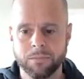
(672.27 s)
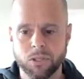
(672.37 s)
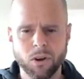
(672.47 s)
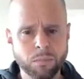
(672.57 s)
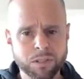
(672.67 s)

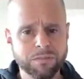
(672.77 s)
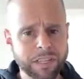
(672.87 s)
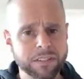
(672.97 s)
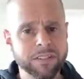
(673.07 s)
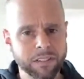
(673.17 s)
So it
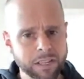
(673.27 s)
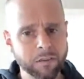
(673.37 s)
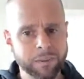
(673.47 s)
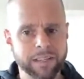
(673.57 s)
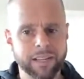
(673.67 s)
almost feels a
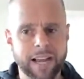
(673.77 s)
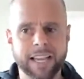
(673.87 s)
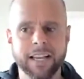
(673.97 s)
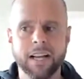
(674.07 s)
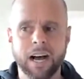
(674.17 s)
little bit
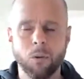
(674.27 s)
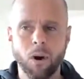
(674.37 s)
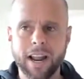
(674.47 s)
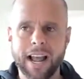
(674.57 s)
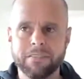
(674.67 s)
like I
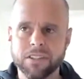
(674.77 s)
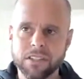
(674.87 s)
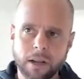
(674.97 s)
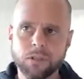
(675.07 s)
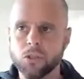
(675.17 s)
want to have
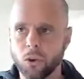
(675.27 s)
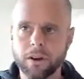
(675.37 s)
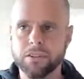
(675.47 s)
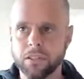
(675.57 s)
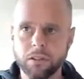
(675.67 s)
some
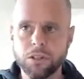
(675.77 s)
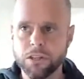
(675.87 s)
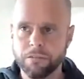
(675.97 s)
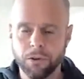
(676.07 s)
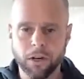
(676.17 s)
sort of
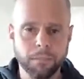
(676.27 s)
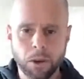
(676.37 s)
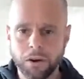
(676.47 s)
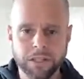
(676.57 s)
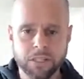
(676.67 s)
solution for
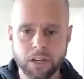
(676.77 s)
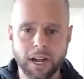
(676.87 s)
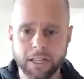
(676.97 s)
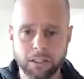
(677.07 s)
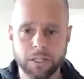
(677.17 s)
components
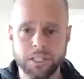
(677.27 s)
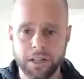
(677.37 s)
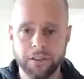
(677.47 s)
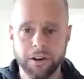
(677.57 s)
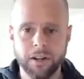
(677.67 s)
talking to each
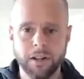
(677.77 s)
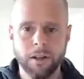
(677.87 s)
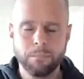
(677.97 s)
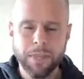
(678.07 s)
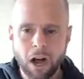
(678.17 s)
other
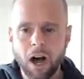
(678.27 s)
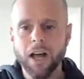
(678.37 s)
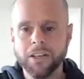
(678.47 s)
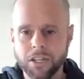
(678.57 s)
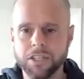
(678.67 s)

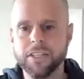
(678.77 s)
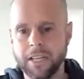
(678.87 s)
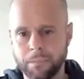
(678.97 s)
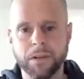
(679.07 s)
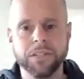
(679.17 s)
beyond just the
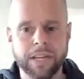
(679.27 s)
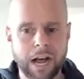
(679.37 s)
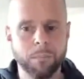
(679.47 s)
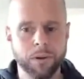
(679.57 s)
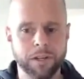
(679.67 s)
inputs and
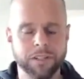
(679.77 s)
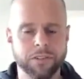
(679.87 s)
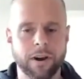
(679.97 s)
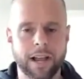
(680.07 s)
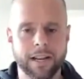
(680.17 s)

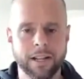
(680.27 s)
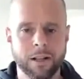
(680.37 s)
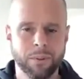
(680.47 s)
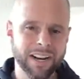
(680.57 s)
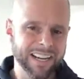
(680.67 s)
outputs, right?
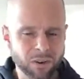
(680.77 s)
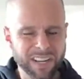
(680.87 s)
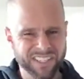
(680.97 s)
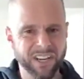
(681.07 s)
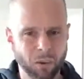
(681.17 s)
But I don't
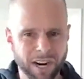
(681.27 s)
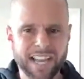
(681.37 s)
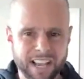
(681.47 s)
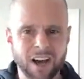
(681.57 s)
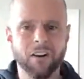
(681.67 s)
necessarily want
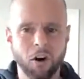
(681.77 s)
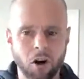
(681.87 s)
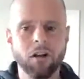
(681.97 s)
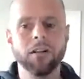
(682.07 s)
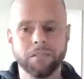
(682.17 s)
to take on
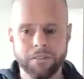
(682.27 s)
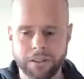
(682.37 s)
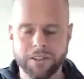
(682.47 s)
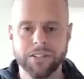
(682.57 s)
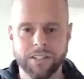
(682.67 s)
all of
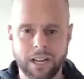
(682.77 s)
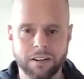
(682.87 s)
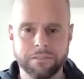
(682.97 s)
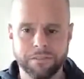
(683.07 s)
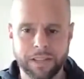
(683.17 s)
the
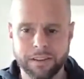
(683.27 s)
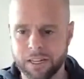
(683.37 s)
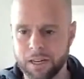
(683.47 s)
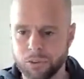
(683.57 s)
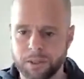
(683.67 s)
stuff
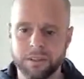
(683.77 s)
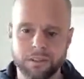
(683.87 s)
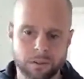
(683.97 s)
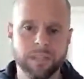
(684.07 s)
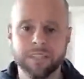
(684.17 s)
that comes with
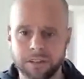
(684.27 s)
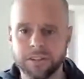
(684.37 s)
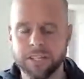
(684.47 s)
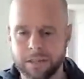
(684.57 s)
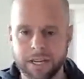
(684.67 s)
some of these
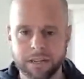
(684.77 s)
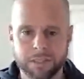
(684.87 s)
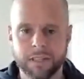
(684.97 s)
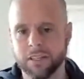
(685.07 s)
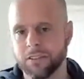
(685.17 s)
other state
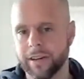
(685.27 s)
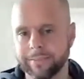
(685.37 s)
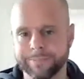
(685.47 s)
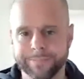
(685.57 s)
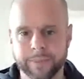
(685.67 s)
management things,
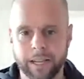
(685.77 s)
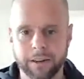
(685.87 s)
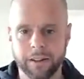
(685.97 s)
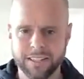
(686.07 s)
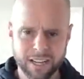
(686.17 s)
right? I
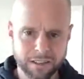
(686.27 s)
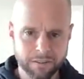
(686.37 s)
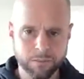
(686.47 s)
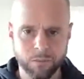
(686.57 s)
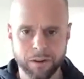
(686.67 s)
don't know. That's kind
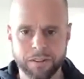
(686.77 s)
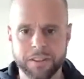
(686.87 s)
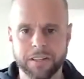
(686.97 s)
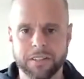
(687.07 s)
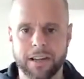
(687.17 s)
of one of
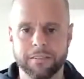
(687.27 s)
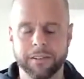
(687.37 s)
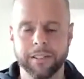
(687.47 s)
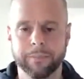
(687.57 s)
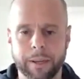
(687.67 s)
the things I
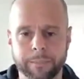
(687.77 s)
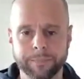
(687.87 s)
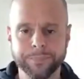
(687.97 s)
think about.